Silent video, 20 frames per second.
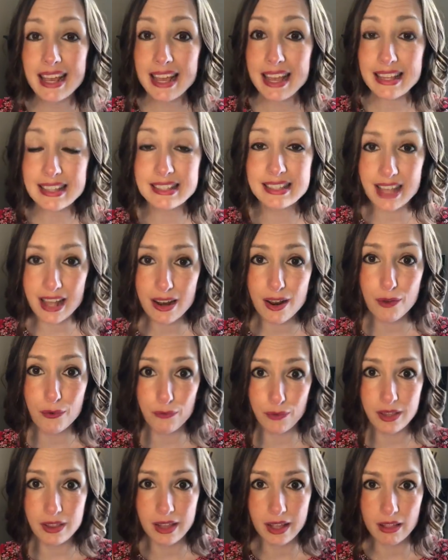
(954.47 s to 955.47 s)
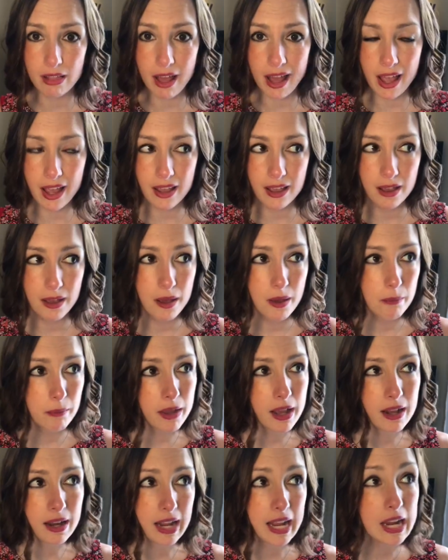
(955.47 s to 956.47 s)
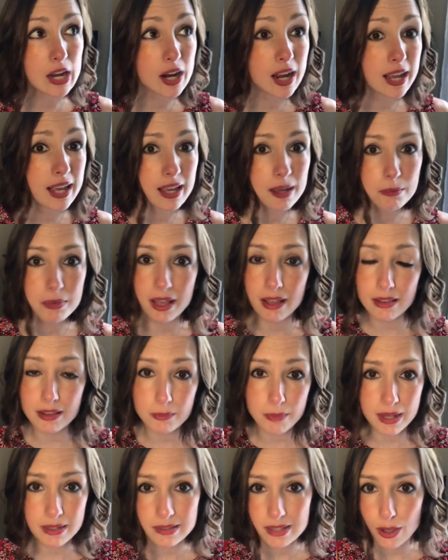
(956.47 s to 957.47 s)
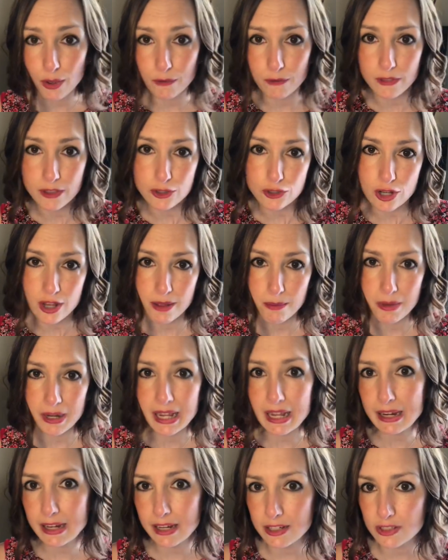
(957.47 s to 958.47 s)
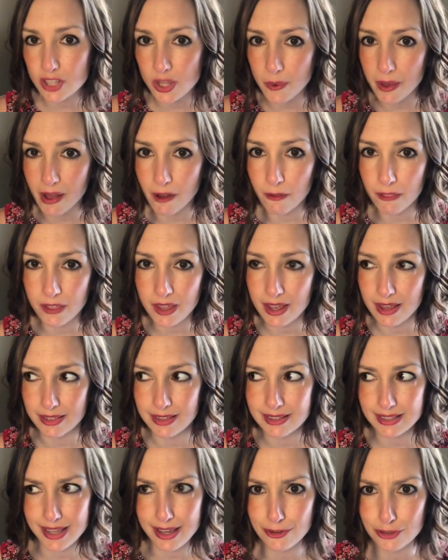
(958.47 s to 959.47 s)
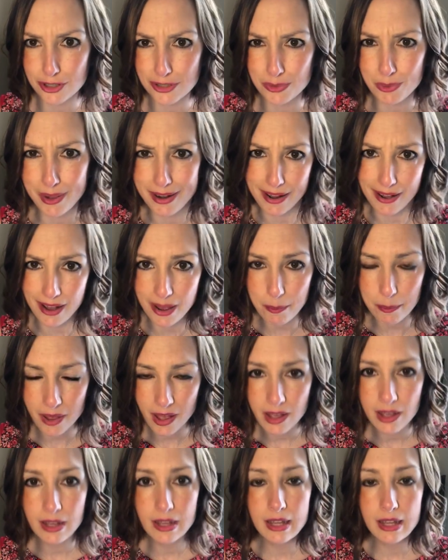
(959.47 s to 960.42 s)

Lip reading: Instead of feeling like, man, here I am killing myself in the gym and eating so healthy and the scale just went up.